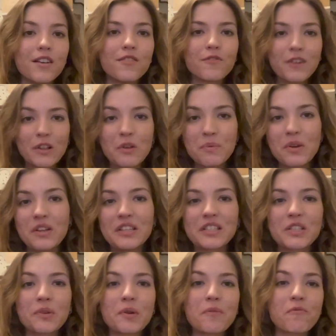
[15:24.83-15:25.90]
Follow me on
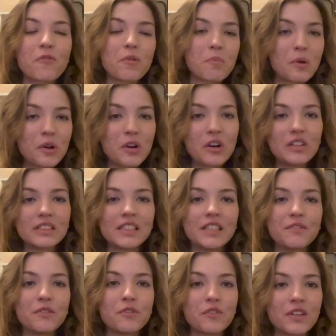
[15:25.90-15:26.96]
Instagram for more content
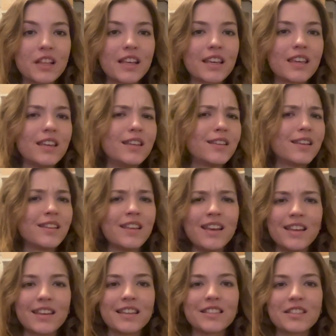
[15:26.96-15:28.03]
if you feel like it, and yeah,
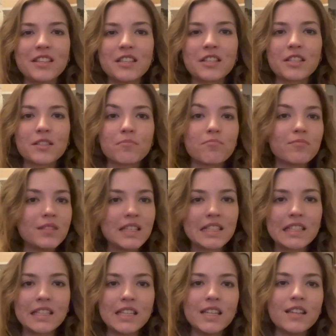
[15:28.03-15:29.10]
I guess this
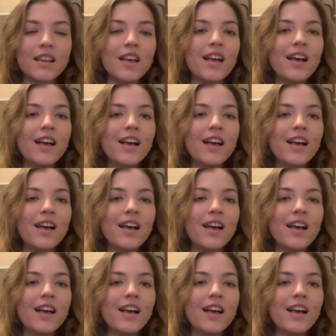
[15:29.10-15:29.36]
is it.